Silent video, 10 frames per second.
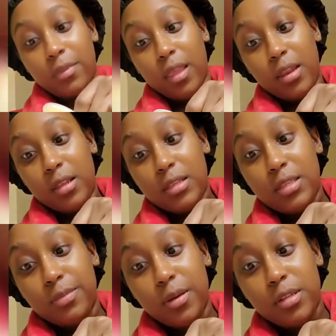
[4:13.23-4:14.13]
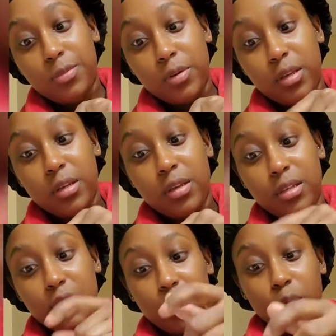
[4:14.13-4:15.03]
And this smells pretty good
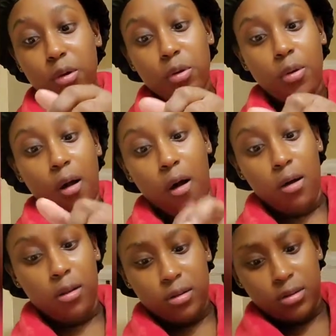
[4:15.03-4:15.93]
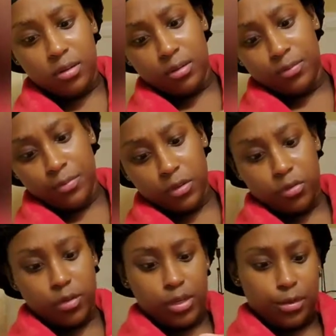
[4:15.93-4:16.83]
too. All the
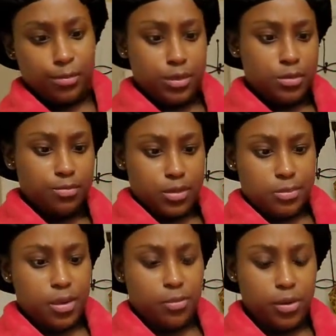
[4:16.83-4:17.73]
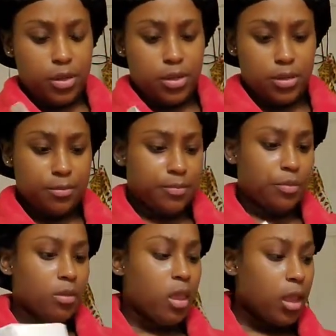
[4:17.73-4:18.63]
creams smell pretty good.
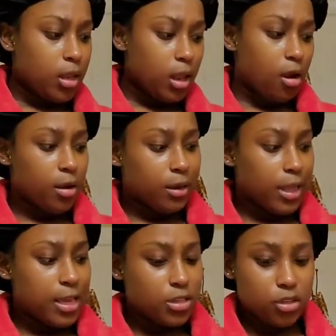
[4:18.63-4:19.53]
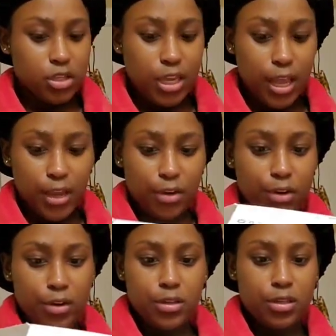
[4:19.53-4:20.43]
They are in glass
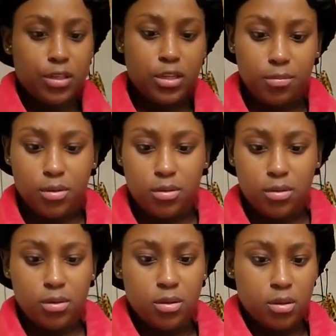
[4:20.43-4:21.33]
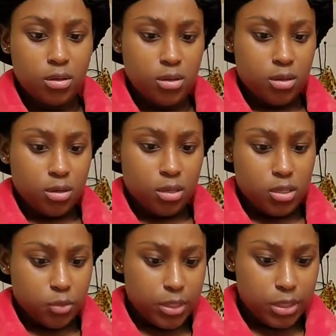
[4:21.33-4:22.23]
containers, except the
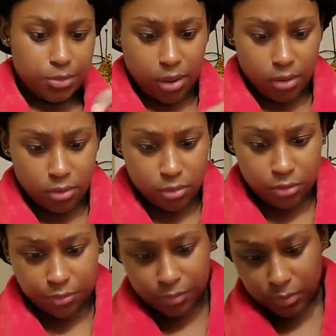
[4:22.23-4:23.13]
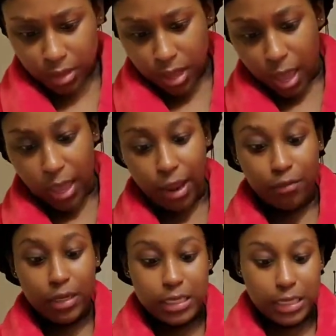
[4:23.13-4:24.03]
squeeze bottle. I can't
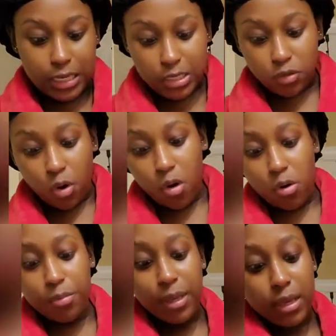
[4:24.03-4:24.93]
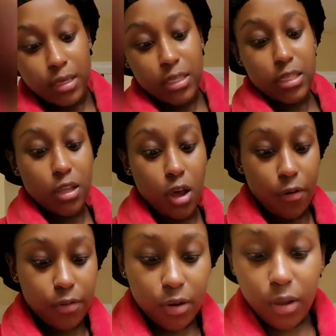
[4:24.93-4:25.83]
really see this quote because it's
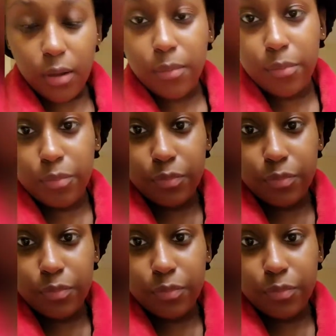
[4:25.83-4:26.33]
covered up.